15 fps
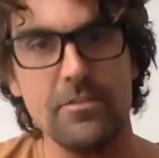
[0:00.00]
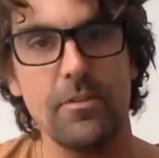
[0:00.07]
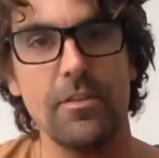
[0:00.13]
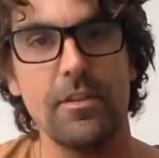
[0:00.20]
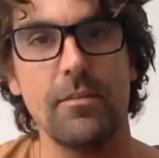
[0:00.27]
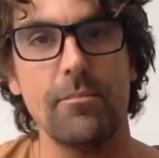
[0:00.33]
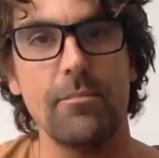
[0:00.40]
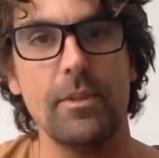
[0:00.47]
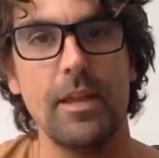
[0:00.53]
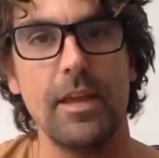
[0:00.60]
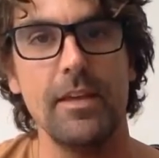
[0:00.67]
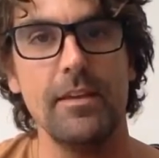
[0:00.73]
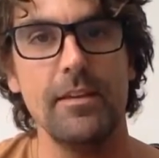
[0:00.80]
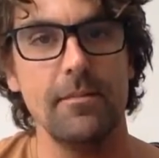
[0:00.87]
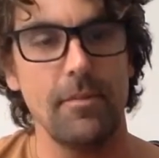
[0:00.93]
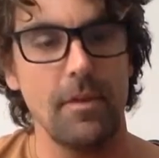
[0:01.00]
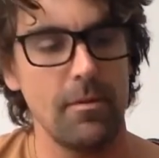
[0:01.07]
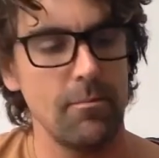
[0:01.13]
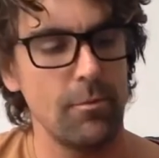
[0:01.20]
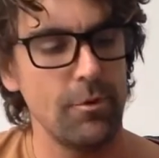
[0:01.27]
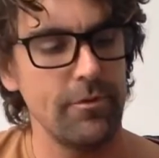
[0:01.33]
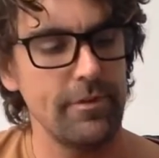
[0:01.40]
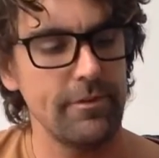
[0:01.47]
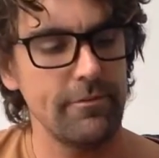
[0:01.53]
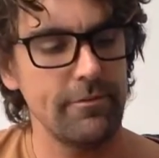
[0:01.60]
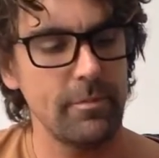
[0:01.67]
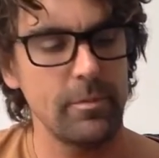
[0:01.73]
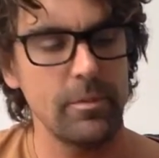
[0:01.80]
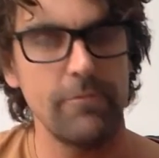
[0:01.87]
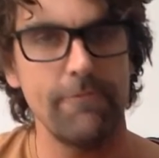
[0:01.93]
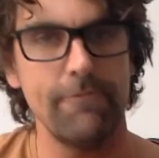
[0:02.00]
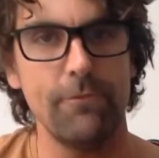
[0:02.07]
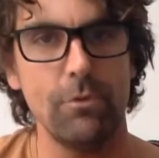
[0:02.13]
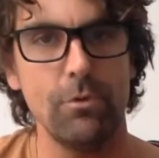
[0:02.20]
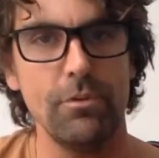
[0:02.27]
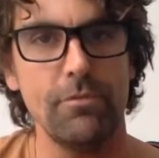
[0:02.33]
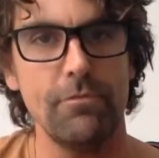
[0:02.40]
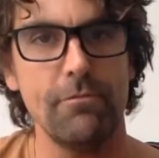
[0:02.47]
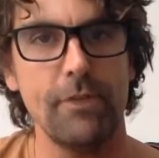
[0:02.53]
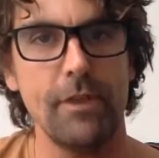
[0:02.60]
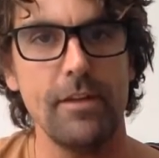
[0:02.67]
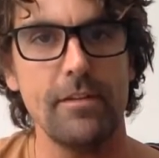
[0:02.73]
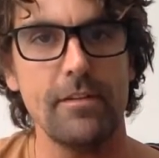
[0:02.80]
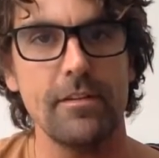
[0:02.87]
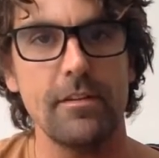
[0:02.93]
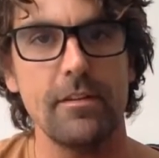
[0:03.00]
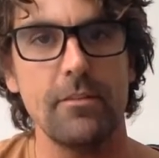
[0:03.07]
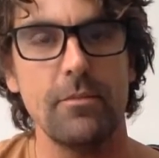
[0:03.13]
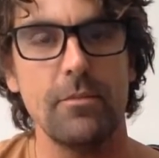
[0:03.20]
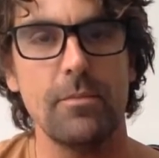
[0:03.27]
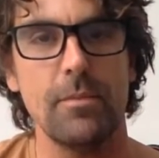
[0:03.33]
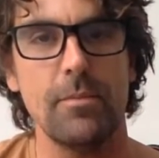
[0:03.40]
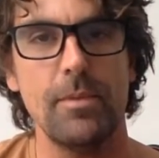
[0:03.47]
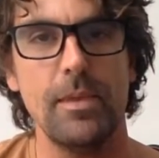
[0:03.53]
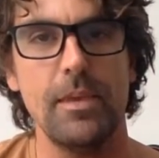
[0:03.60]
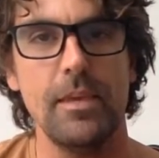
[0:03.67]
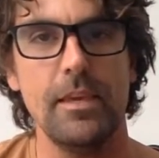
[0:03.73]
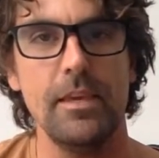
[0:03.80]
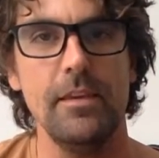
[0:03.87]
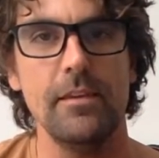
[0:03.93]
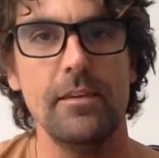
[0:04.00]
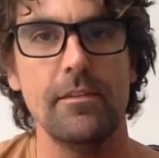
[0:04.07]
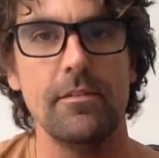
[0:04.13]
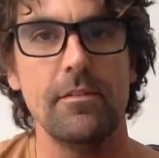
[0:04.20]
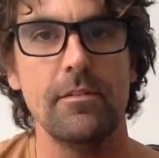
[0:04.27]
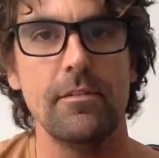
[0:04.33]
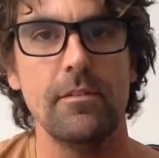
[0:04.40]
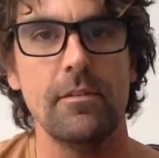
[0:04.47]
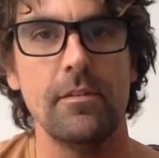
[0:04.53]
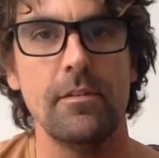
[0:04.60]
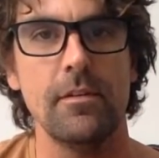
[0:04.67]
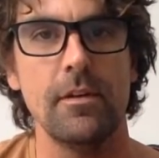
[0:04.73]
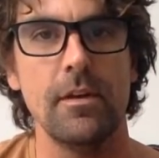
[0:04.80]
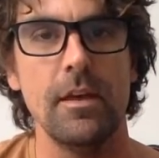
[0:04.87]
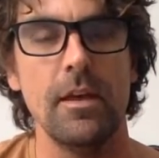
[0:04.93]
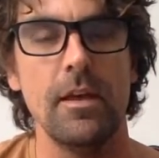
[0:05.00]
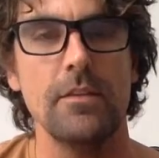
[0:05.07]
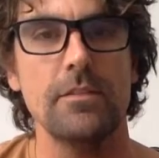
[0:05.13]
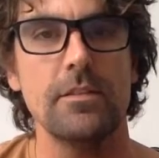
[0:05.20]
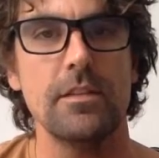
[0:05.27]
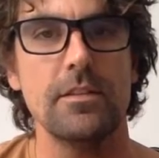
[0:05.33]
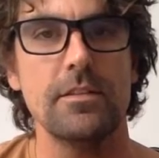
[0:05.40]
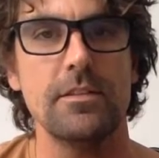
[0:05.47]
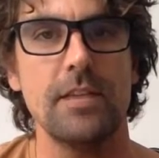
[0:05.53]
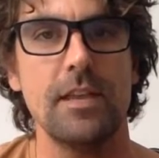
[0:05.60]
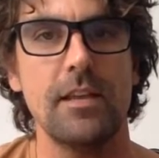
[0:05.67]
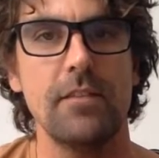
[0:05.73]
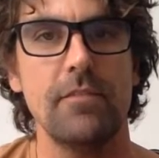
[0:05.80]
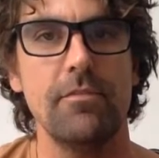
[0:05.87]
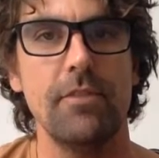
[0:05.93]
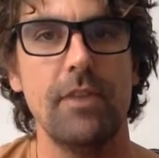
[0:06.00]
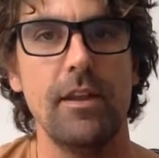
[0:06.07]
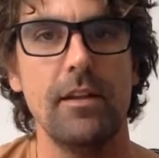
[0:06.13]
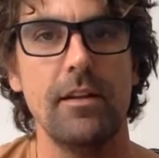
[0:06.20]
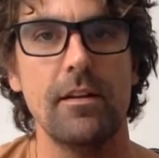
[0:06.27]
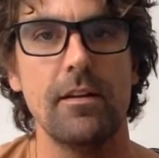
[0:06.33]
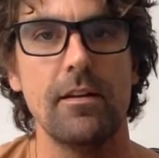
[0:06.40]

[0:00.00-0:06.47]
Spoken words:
note that I'm playing, I'm moving from the 4th fret with my pinky to the 2nd fret,